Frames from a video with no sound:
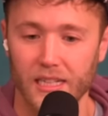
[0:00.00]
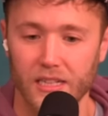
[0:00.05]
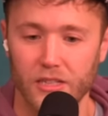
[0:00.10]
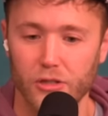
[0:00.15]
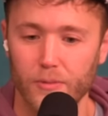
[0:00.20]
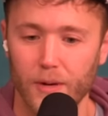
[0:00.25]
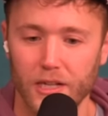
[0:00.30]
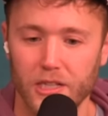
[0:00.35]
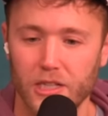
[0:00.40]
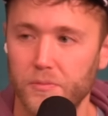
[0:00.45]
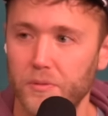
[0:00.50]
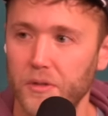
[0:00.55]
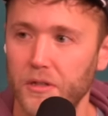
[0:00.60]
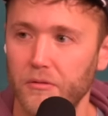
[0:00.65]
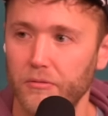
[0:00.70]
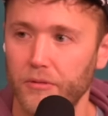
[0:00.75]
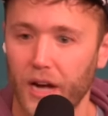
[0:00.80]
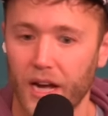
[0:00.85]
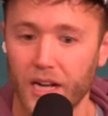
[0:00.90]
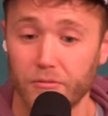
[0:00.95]
Like Zubac has been
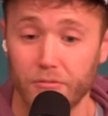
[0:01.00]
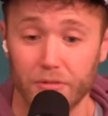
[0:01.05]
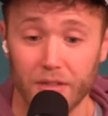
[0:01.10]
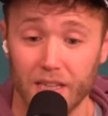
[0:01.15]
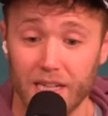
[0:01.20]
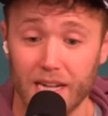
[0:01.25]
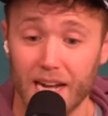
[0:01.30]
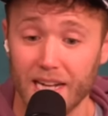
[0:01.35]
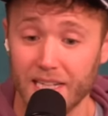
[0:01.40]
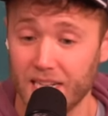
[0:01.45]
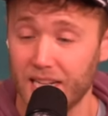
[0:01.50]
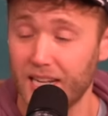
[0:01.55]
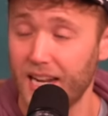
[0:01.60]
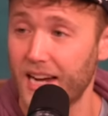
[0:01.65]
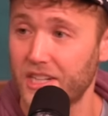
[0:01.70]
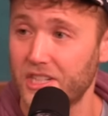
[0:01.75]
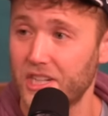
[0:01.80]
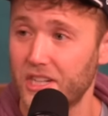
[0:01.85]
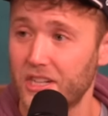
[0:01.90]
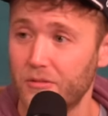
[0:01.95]
a, had a really nice
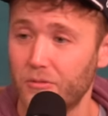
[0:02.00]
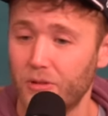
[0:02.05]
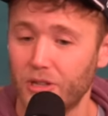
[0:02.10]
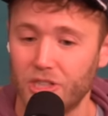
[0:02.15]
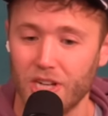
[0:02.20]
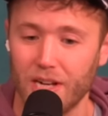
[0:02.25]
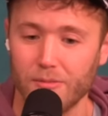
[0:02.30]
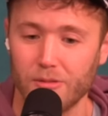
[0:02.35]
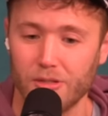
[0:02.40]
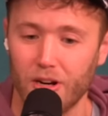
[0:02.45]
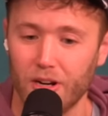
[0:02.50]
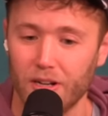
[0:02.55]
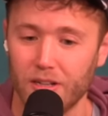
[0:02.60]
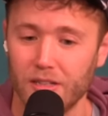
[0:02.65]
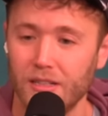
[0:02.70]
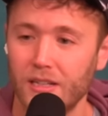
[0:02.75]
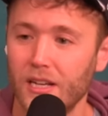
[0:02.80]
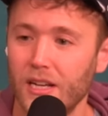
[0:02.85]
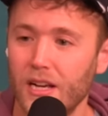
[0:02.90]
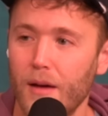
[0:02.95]
connection with James Harden,